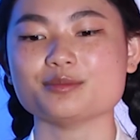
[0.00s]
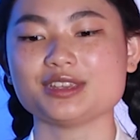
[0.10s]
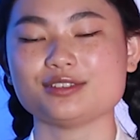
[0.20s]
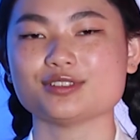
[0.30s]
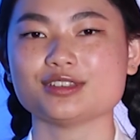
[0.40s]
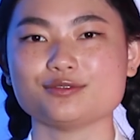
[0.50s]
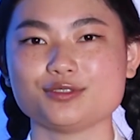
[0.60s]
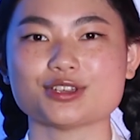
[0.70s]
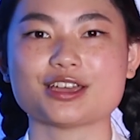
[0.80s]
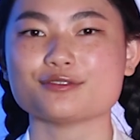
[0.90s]
even if
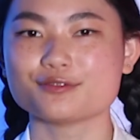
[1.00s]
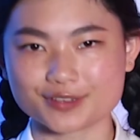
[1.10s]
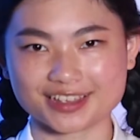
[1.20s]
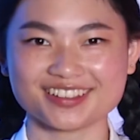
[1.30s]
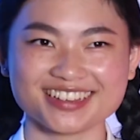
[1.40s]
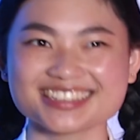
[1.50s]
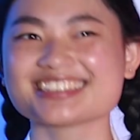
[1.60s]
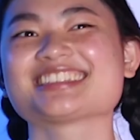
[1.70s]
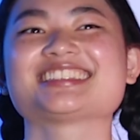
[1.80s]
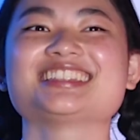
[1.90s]
you have
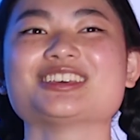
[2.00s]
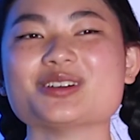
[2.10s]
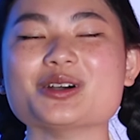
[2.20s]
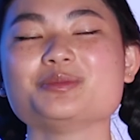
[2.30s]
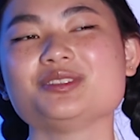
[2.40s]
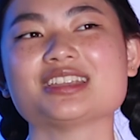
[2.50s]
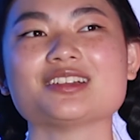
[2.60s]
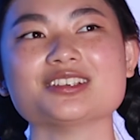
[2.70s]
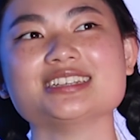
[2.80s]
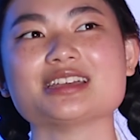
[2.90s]
failures, they'll help you
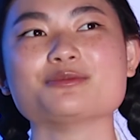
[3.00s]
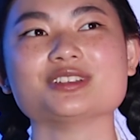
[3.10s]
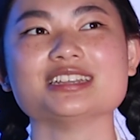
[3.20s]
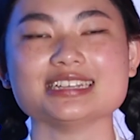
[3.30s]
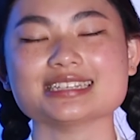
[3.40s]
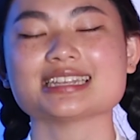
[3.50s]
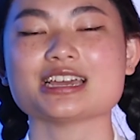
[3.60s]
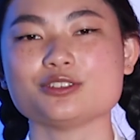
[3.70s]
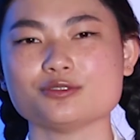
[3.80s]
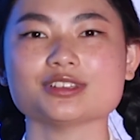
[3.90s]
narrow down what it is
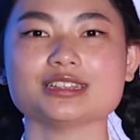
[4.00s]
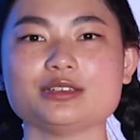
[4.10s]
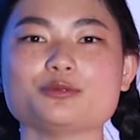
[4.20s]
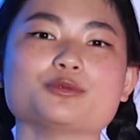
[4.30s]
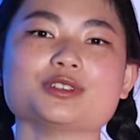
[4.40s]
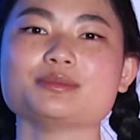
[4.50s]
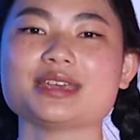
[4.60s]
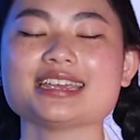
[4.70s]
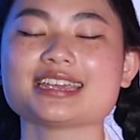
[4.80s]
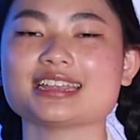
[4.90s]
that you really want to
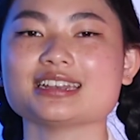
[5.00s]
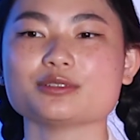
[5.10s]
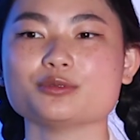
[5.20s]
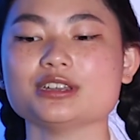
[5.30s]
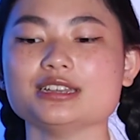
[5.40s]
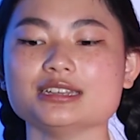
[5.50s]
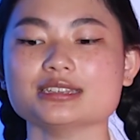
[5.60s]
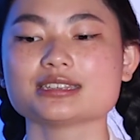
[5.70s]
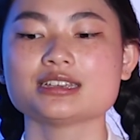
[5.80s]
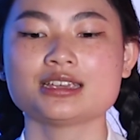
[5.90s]
make and what it
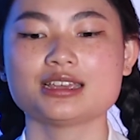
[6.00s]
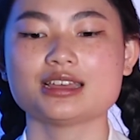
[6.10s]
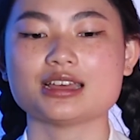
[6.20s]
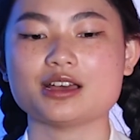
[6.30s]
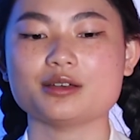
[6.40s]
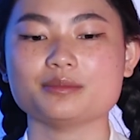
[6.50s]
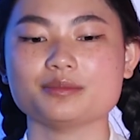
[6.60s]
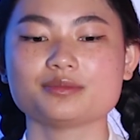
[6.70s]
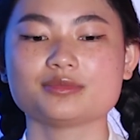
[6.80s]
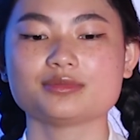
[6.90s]
is
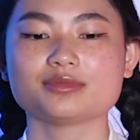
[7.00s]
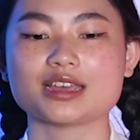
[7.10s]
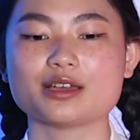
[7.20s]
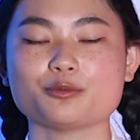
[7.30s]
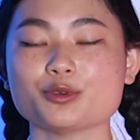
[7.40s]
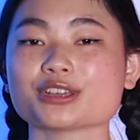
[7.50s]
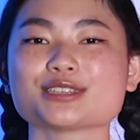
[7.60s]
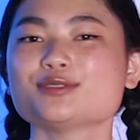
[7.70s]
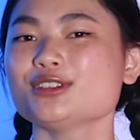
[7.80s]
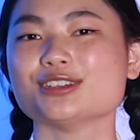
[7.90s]
that
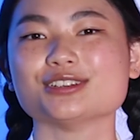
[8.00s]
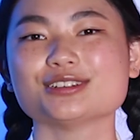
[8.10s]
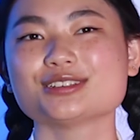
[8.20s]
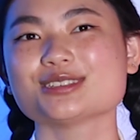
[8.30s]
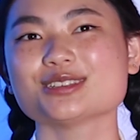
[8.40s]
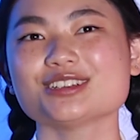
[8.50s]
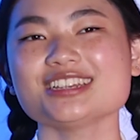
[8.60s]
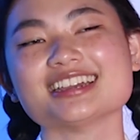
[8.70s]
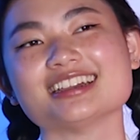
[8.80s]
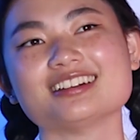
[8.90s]
works for you. So
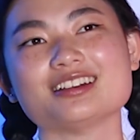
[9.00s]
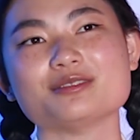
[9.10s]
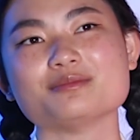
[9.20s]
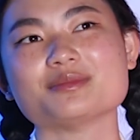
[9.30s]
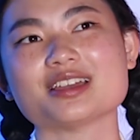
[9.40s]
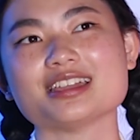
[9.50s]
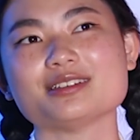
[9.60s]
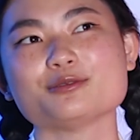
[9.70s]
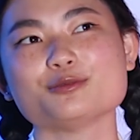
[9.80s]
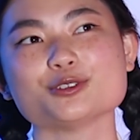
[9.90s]
yeah,
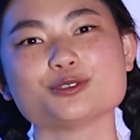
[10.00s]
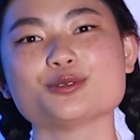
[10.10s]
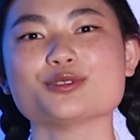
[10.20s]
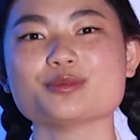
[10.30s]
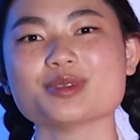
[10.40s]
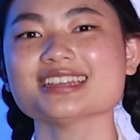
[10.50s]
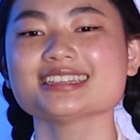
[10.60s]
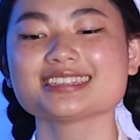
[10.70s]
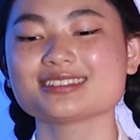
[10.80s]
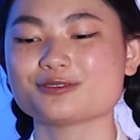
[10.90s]
I wish you all the
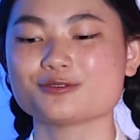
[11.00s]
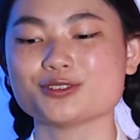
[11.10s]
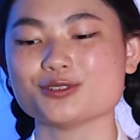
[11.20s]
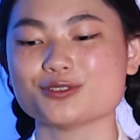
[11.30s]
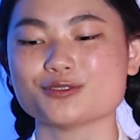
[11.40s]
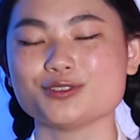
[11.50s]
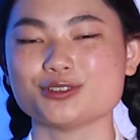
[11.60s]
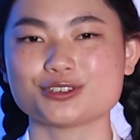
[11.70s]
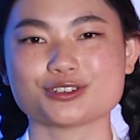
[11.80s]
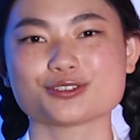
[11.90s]
best for your
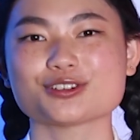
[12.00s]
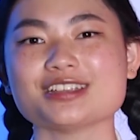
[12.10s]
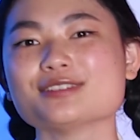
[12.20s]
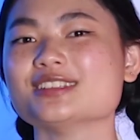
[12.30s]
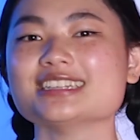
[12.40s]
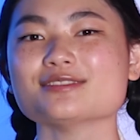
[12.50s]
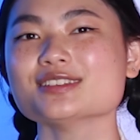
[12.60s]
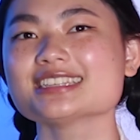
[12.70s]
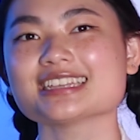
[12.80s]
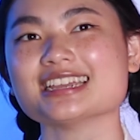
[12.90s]
future creative
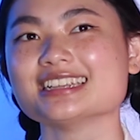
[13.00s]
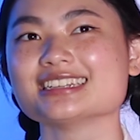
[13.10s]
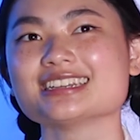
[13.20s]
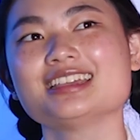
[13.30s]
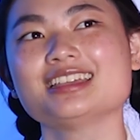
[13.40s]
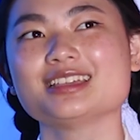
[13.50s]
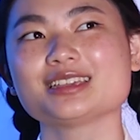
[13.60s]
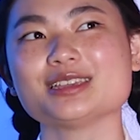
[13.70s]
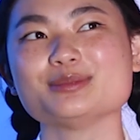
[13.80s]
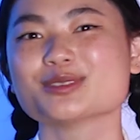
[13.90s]
endeavors and
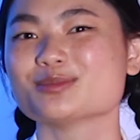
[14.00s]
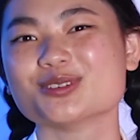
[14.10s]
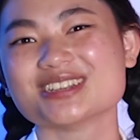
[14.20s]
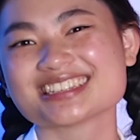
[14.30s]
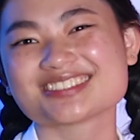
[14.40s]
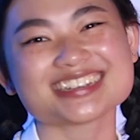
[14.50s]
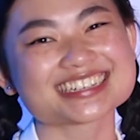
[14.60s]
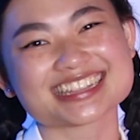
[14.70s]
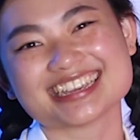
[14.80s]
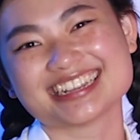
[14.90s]
keep supporting
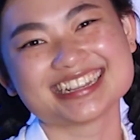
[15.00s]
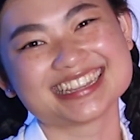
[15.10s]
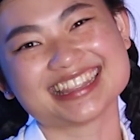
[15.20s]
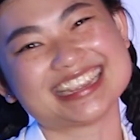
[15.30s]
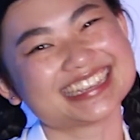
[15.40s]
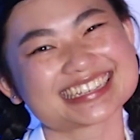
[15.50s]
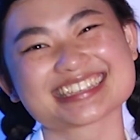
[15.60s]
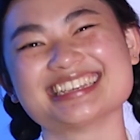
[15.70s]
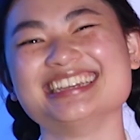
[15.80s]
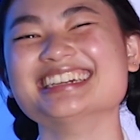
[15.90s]
ScratchThat. Thanks.